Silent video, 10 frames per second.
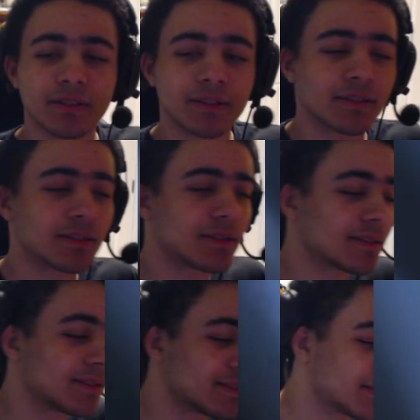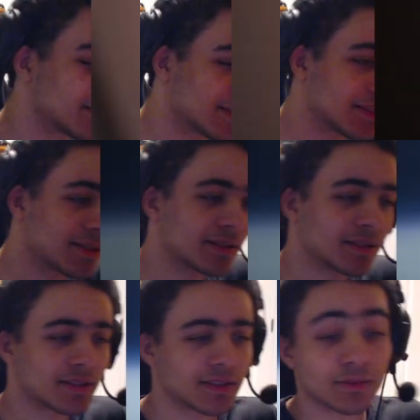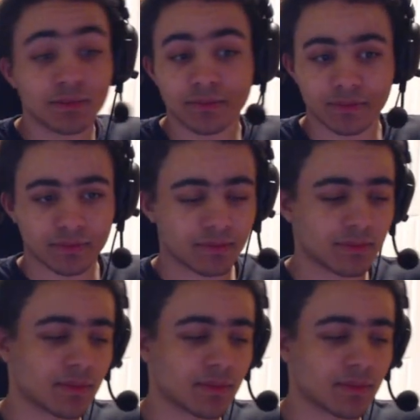[no speech]